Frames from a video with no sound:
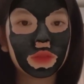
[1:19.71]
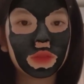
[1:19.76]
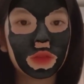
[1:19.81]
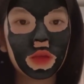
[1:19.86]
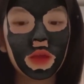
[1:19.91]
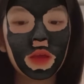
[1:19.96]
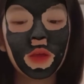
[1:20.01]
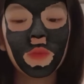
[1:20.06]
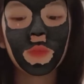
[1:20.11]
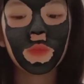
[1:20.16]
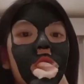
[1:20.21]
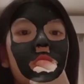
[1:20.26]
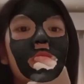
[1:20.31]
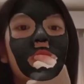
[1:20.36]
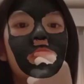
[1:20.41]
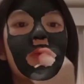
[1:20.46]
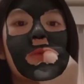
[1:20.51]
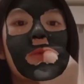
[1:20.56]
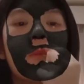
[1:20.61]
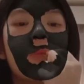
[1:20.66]
because
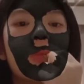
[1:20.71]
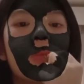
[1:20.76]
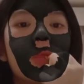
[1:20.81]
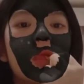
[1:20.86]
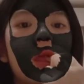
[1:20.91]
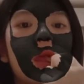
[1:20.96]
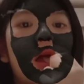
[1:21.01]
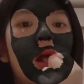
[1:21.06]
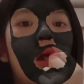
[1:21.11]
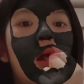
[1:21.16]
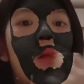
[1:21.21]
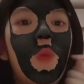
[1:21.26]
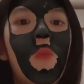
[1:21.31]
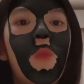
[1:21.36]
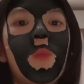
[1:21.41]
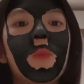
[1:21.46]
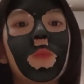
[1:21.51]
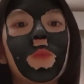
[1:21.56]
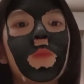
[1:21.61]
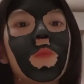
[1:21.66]
the use of
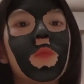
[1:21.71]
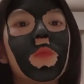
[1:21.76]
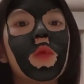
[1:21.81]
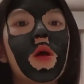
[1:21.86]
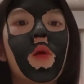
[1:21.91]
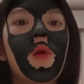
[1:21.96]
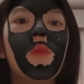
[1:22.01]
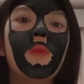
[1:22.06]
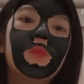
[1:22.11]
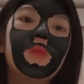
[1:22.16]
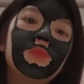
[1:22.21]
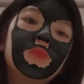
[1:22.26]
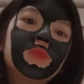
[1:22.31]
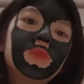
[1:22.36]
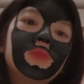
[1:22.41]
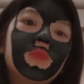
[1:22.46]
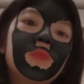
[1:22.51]
limited resource